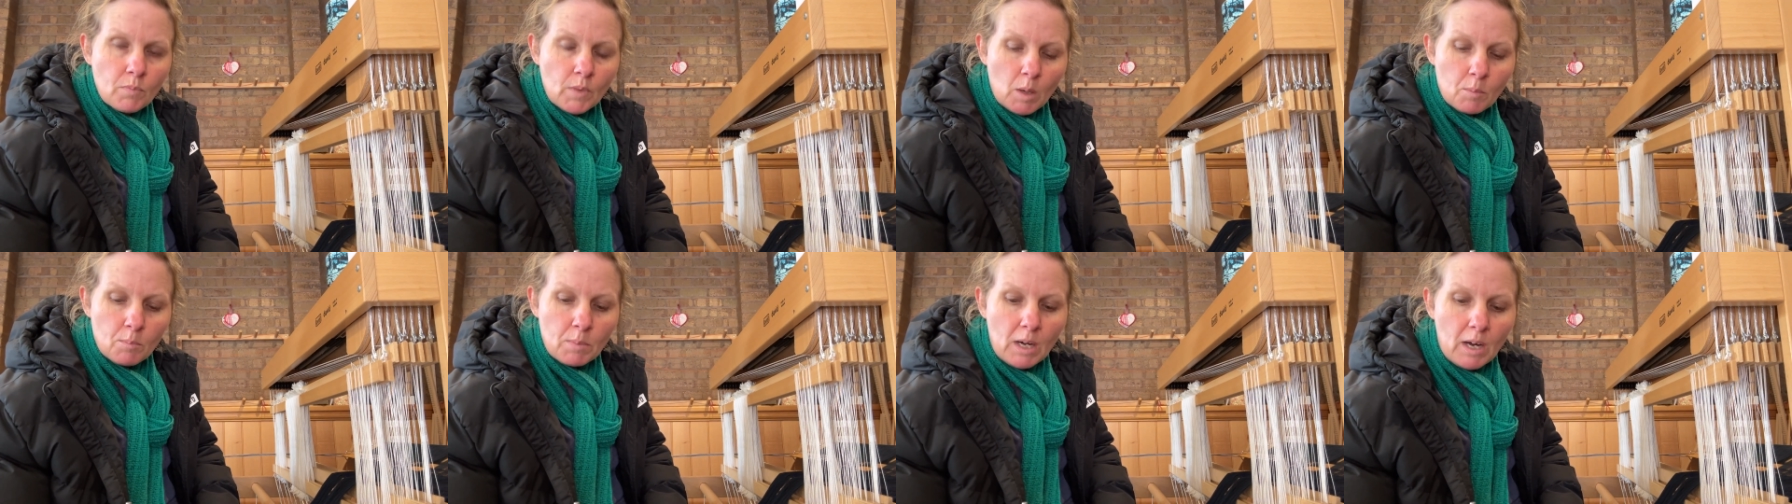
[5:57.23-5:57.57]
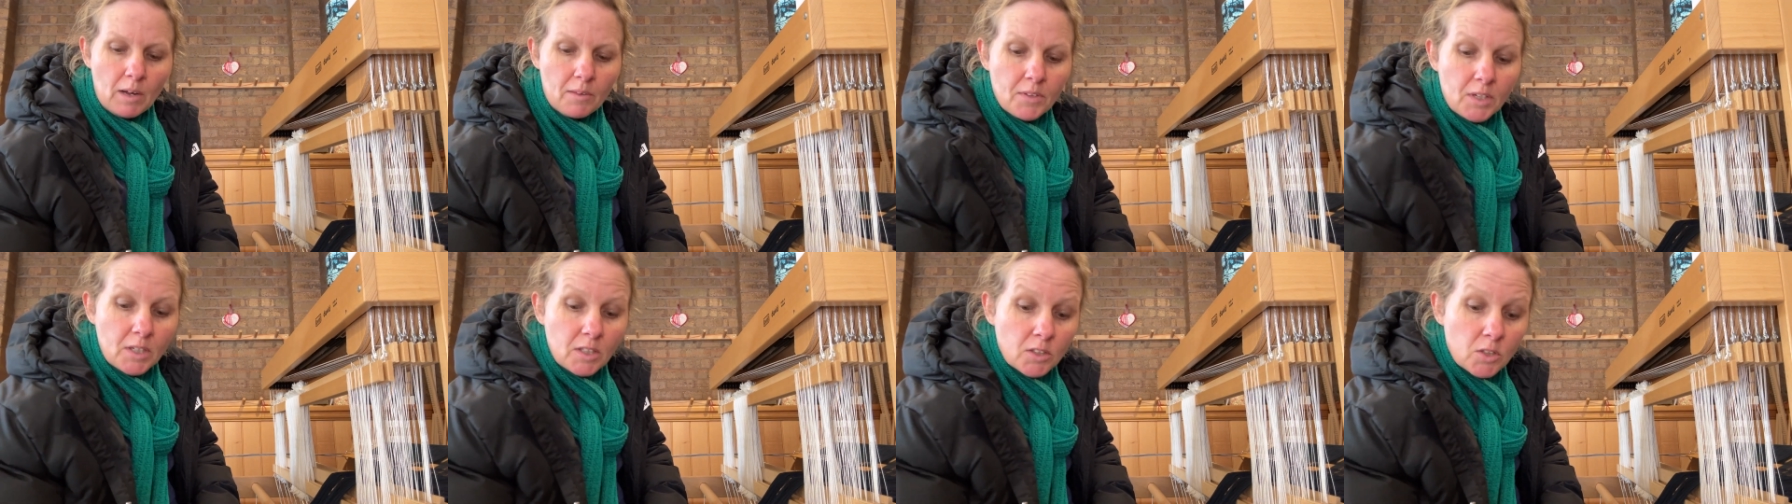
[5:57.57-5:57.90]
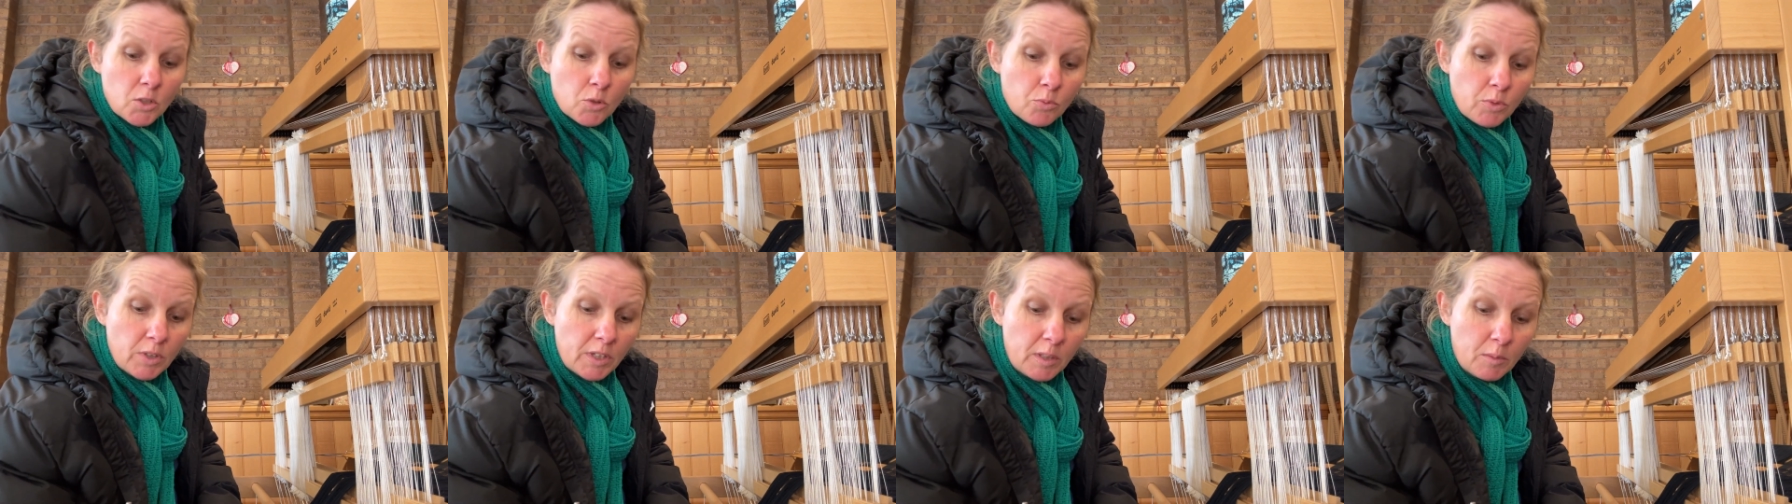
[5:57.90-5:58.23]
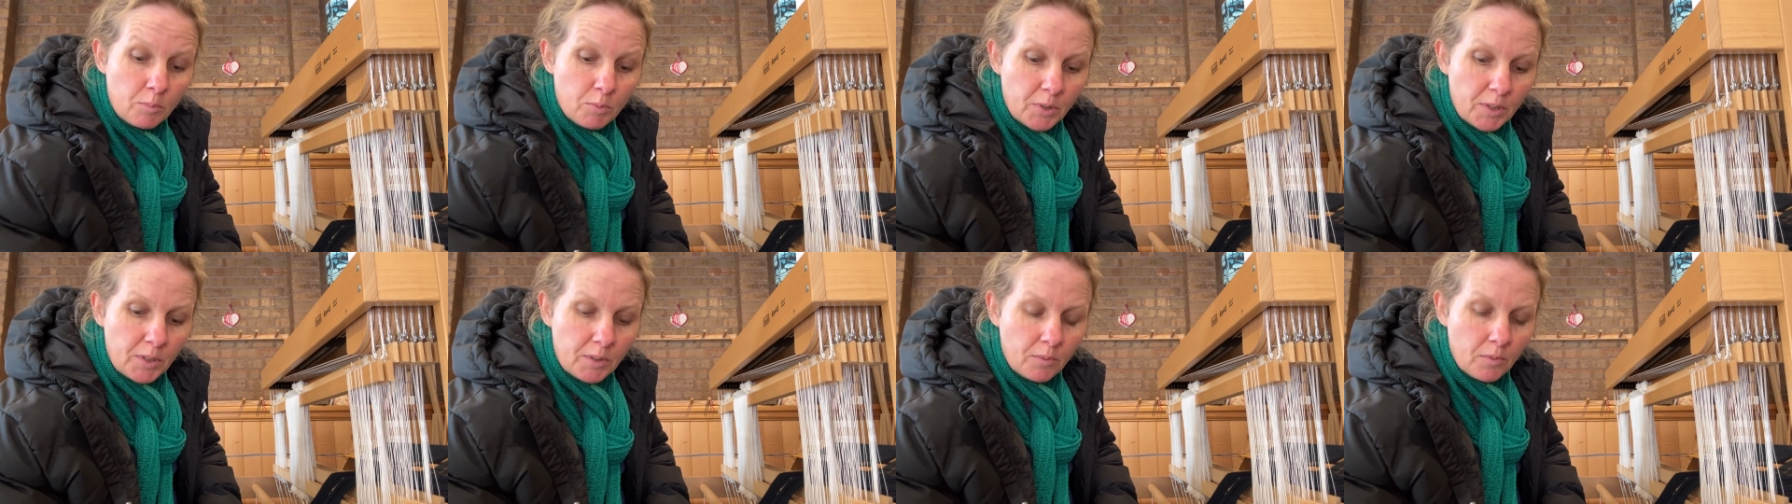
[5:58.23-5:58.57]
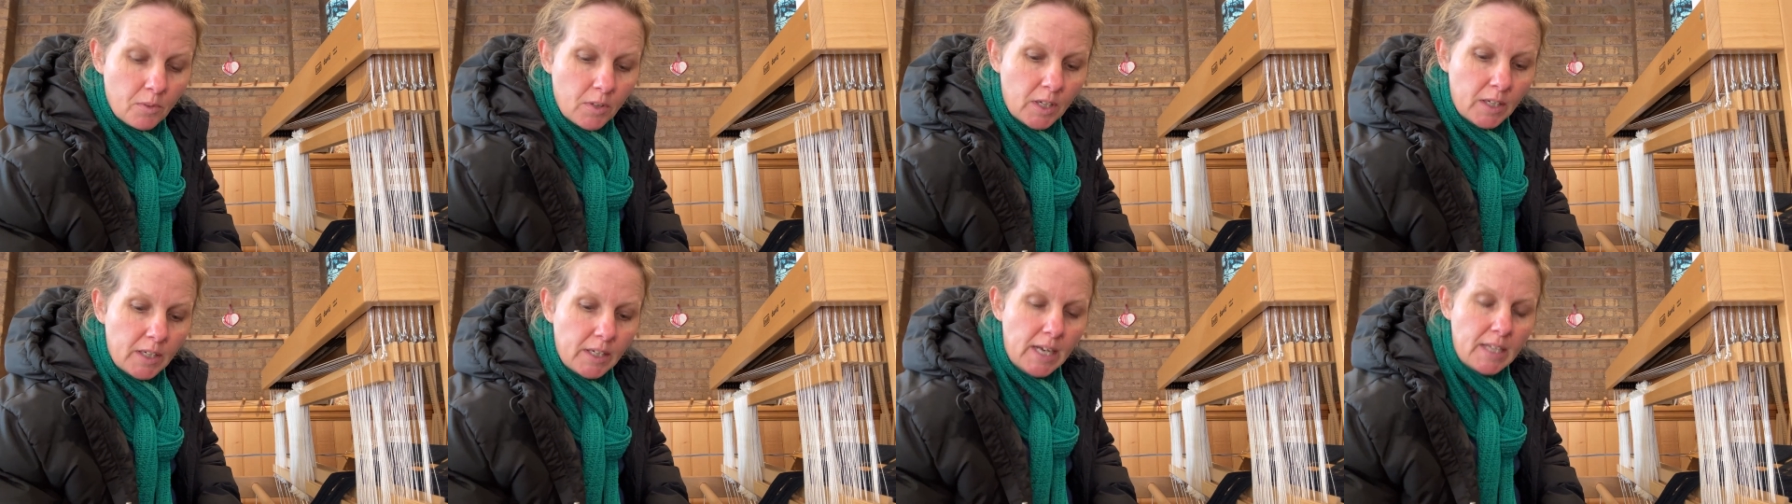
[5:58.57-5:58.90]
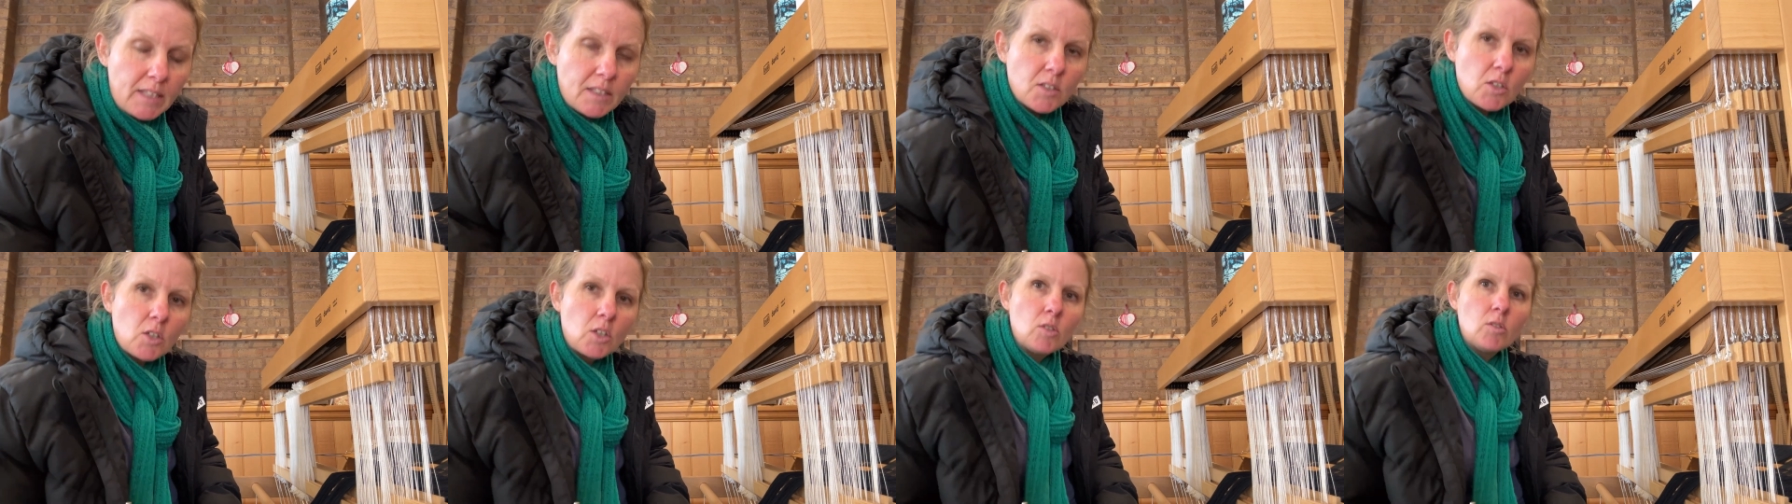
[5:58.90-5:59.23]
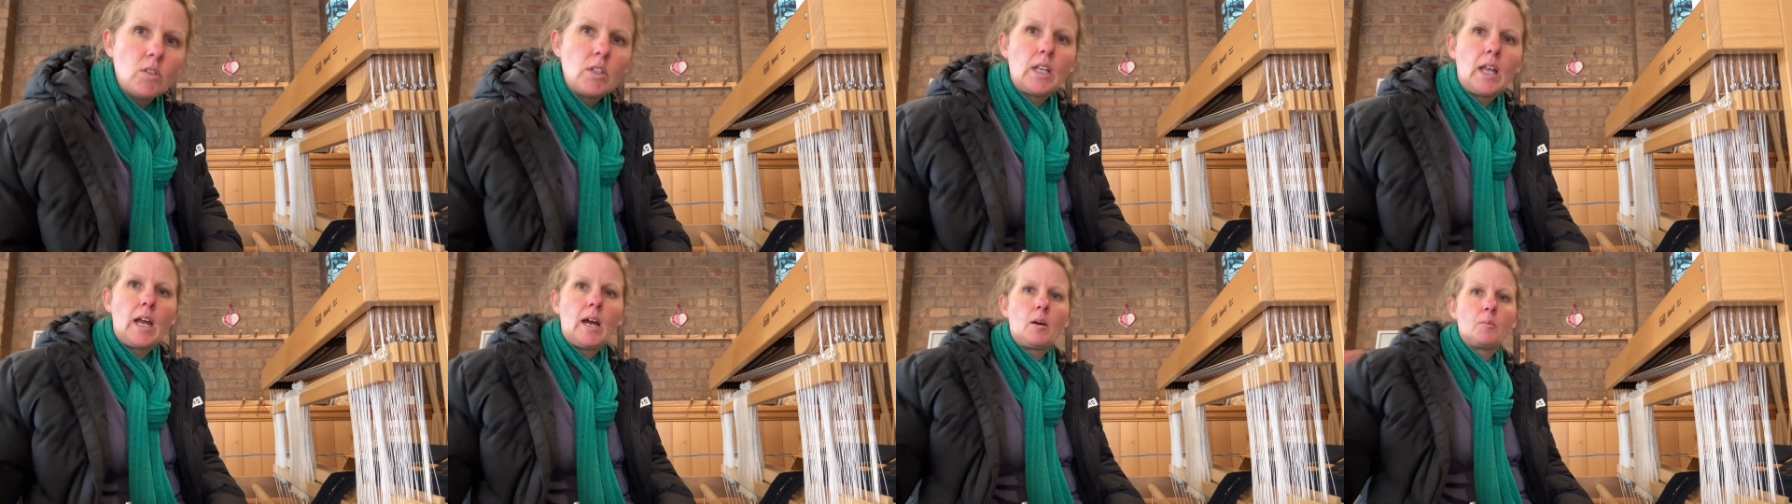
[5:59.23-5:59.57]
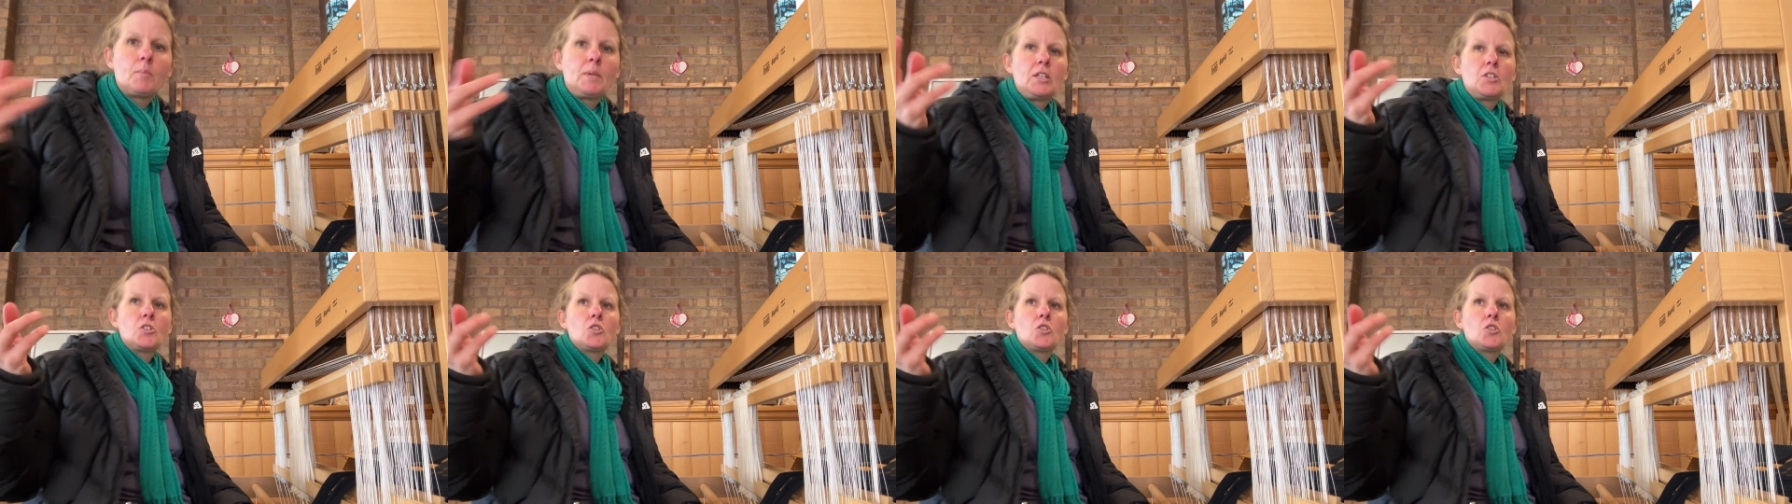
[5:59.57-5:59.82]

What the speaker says: But I think it's a really brilliant thing, and it's going to allow me